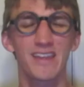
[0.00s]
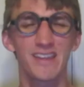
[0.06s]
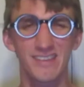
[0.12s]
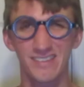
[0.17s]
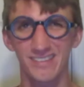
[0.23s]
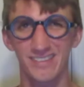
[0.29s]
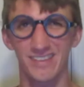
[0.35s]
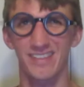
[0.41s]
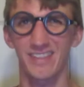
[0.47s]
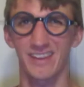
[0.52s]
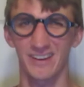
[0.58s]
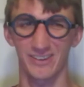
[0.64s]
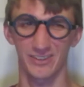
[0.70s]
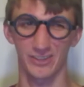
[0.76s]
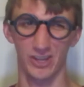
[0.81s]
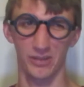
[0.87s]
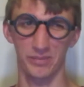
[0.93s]
Easy
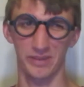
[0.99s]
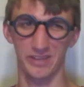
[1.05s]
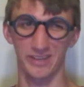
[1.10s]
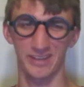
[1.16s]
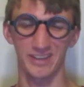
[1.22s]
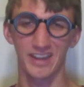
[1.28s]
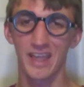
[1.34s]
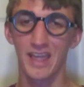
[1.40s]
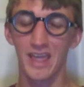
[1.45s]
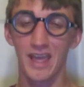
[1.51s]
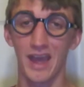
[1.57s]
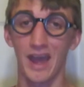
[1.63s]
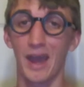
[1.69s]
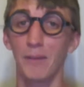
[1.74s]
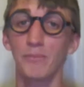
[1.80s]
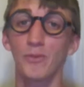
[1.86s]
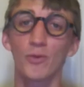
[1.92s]
there, Dottie.
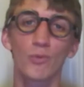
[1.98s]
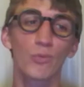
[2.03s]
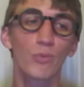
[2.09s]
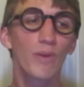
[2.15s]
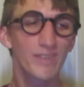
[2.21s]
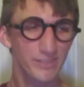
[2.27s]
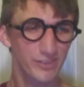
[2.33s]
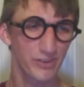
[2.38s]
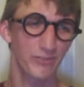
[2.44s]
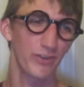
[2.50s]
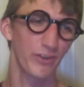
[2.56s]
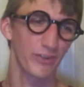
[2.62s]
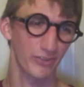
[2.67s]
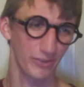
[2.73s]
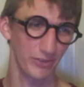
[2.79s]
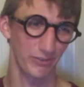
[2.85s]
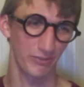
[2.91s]
I'm the wizard
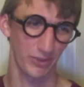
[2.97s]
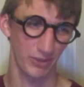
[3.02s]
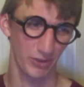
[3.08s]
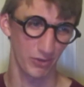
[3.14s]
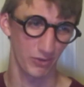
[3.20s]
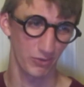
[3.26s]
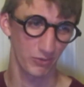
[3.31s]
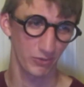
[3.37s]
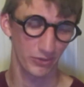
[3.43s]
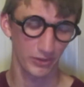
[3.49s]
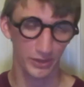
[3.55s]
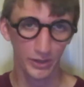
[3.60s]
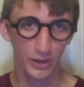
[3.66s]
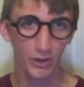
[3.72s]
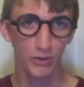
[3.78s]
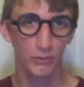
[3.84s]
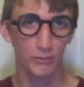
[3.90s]
version of you you
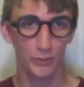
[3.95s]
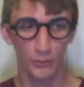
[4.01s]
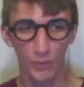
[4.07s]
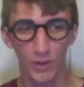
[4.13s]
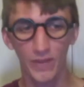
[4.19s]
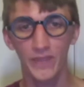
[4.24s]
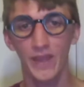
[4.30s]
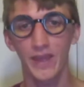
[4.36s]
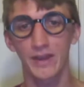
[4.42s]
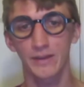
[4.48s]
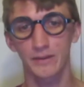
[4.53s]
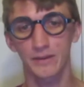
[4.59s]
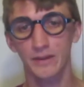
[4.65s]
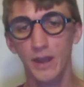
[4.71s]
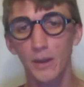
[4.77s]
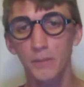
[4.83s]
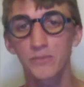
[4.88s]
know, the one
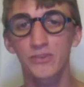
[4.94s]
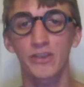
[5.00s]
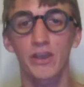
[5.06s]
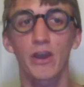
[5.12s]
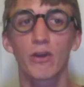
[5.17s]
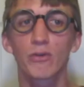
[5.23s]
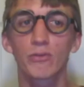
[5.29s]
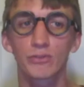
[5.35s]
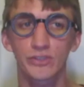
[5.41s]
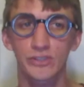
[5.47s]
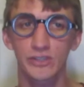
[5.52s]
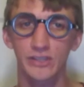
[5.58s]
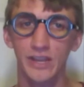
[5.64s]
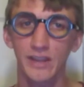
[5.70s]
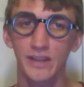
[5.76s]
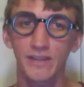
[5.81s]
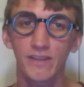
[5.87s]
that comes out
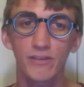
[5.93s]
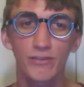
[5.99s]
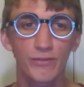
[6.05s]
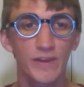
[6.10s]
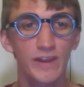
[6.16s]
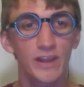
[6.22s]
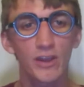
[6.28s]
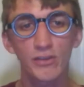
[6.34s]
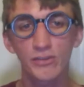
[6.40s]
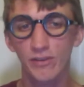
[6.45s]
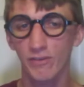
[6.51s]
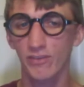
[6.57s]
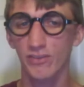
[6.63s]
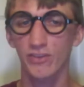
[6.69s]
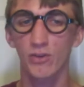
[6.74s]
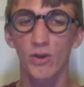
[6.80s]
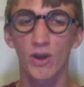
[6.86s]
in these videos
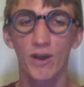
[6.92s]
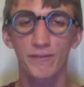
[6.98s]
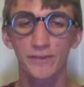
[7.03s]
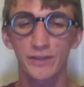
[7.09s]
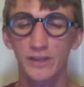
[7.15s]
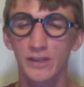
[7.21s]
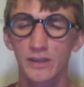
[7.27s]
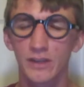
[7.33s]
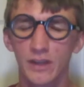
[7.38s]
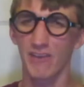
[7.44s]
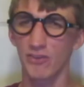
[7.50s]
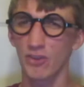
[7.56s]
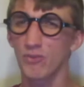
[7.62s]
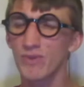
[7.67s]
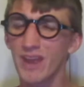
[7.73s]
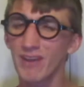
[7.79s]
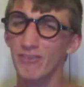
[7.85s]
every so often. Have
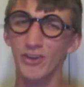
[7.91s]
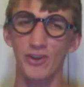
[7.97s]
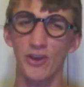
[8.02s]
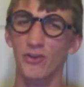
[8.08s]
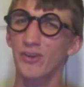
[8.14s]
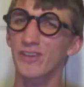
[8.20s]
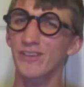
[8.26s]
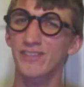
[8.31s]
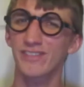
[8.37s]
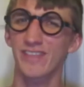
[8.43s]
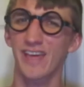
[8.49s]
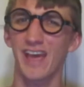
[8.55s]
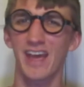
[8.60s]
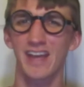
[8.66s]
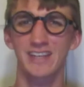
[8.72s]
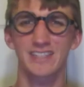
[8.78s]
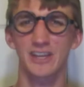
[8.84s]
you never noticed
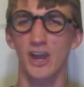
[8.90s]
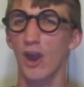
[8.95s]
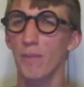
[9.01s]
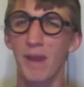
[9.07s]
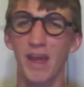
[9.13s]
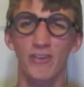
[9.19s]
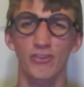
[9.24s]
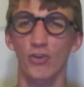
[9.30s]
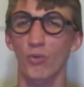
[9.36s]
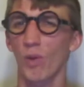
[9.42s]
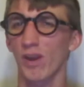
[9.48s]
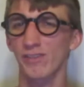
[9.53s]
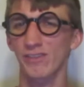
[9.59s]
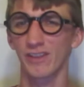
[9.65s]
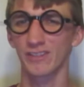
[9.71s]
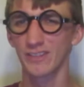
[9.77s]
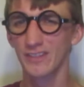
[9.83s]
that our magic
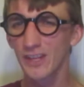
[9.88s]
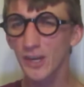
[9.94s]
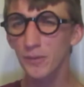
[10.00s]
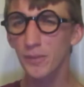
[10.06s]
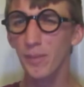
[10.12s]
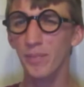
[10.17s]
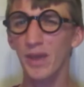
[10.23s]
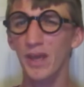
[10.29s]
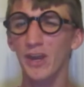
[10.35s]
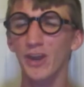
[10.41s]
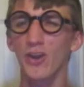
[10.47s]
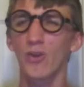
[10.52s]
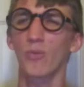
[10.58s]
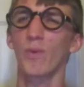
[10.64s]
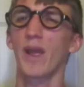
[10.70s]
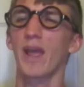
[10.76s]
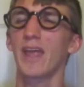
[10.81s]
works a little bit
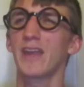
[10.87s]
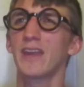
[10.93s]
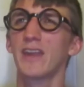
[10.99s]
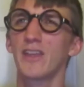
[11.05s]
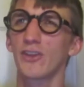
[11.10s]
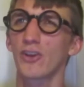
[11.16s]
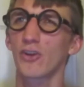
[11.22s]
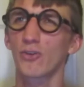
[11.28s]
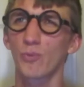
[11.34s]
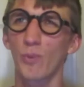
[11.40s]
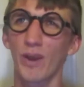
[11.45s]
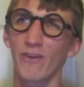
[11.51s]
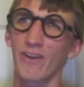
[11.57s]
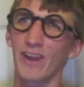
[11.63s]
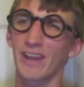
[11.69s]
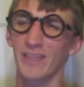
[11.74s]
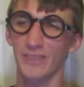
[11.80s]
better when you're
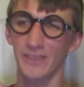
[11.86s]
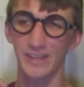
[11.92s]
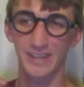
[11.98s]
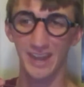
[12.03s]
wearing the